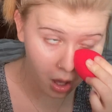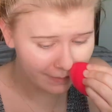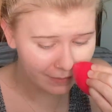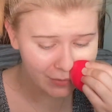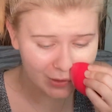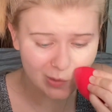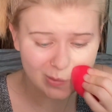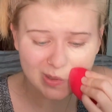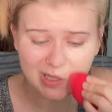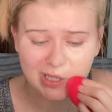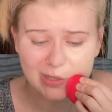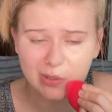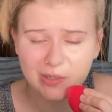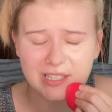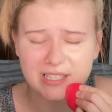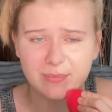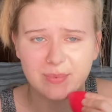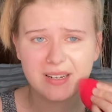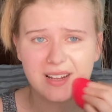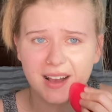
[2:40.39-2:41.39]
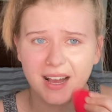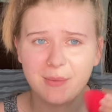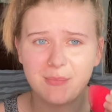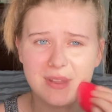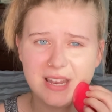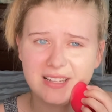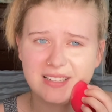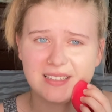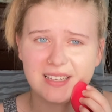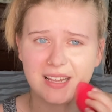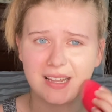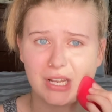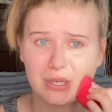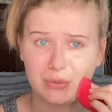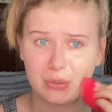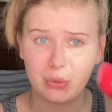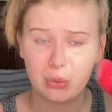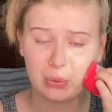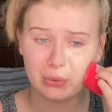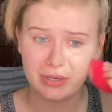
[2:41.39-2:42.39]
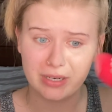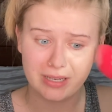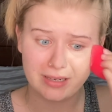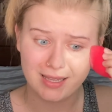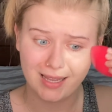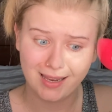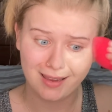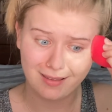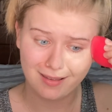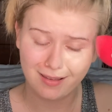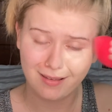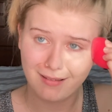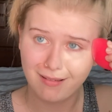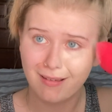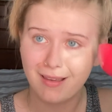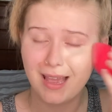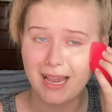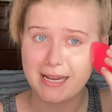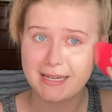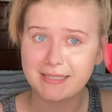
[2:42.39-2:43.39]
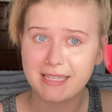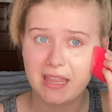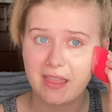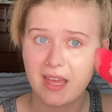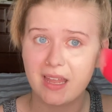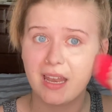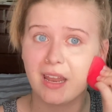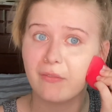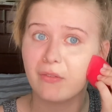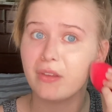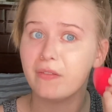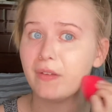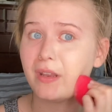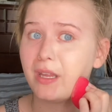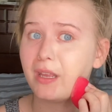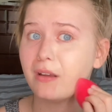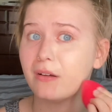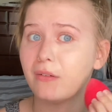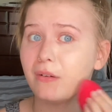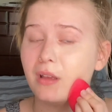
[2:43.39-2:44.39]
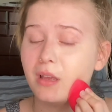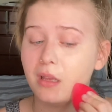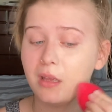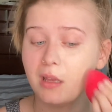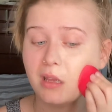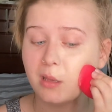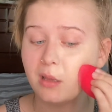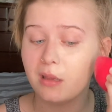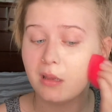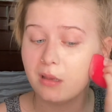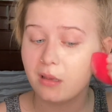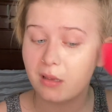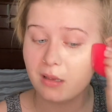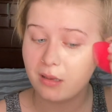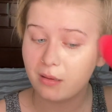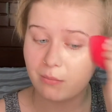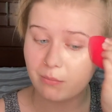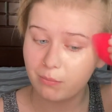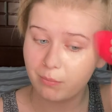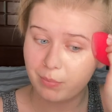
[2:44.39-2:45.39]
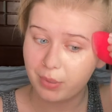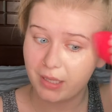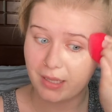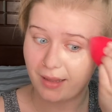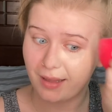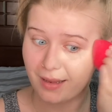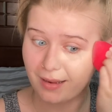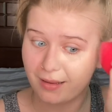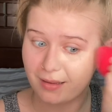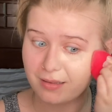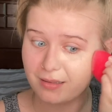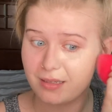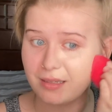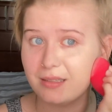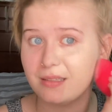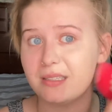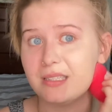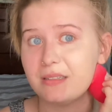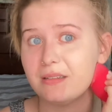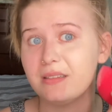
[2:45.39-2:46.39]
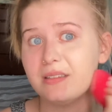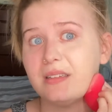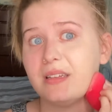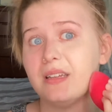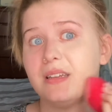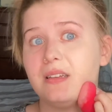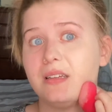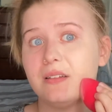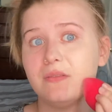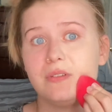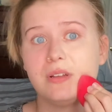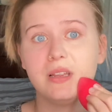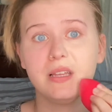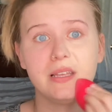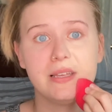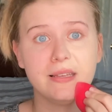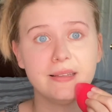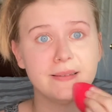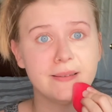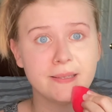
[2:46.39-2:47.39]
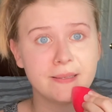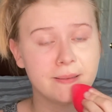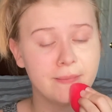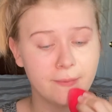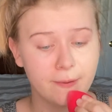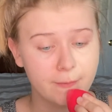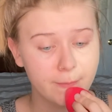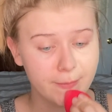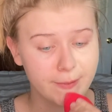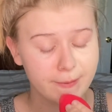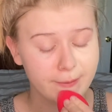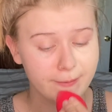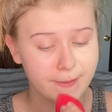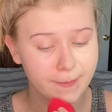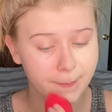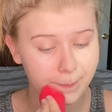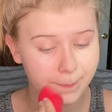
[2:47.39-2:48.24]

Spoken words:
No, but anyways, it's been a hot minute since I last recorded. Like, I say that in every video, but like, seriously, it really is. Oh my god.